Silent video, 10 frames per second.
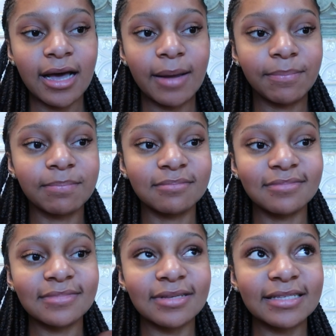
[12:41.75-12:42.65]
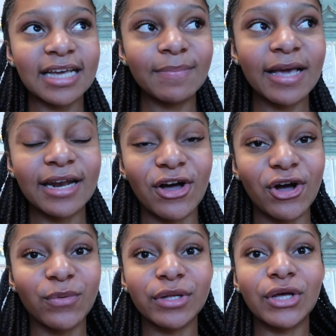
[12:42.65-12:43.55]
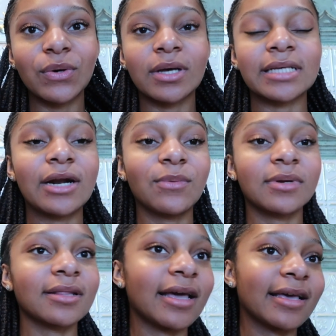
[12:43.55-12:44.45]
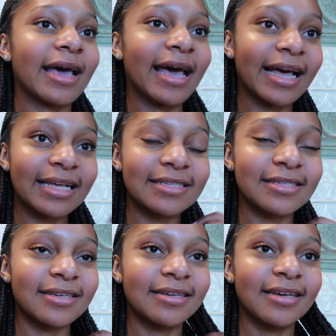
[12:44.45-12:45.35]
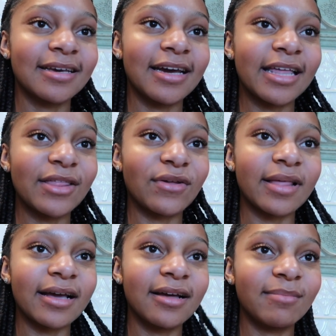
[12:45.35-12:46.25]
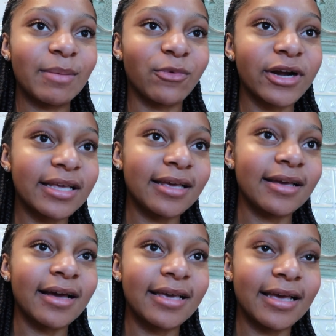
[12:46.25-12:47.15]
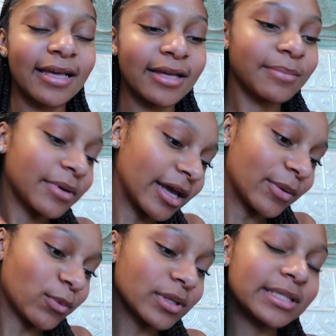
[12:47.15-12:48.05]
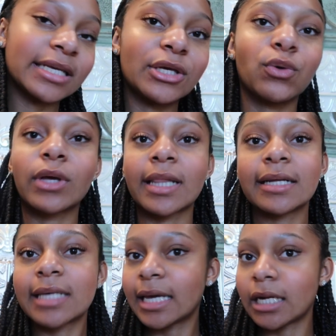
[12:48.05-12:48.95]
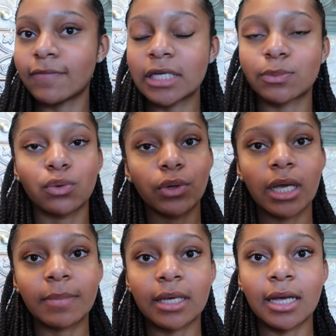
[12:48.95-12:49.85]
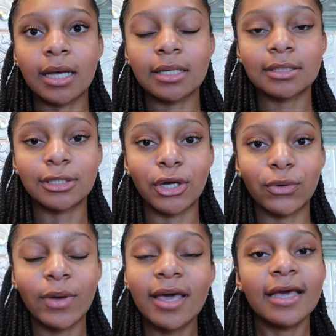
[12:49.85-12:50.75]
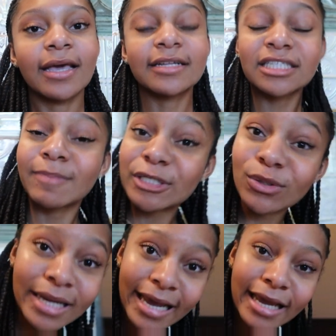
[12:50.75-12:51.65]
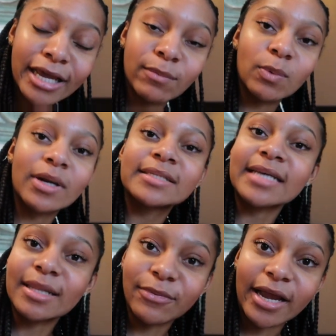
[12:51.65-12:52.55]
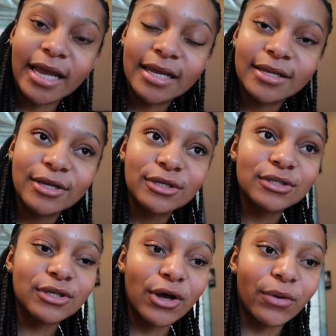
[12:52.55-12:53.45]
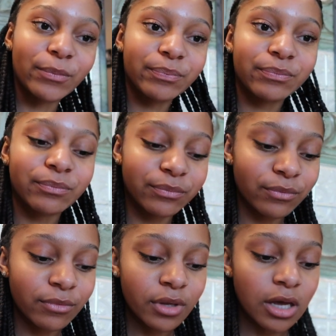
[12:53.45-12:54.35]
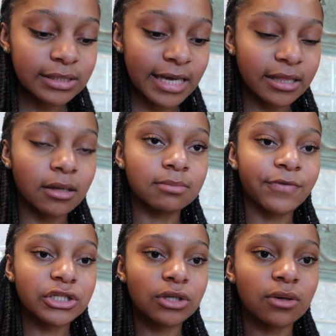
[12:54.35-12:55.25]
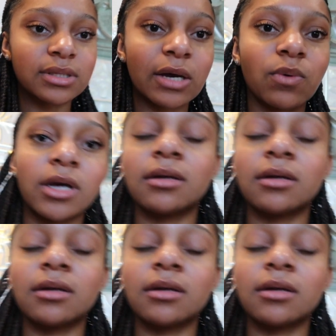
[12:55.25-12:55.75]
Um, it's gonna be kind of awkward though, cause I don't want to like ask, and then they're like, um, I'm working, I can't. But we'll see if we can like take it of us real quick, because you know, it's a special day, and we want to celebrate. That's something inside. So, inside the French toast? Like what?